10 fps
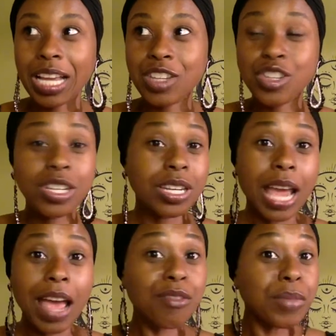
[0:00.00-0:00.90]
She didn't
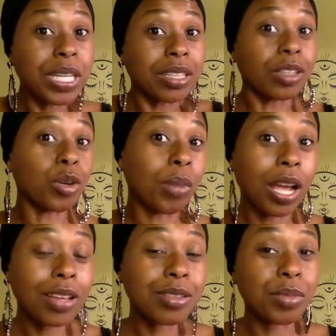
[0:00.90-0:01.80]
have me in a little
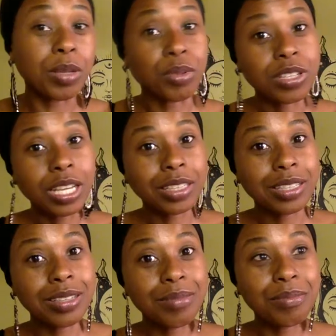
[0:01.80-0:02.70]
box of being protected.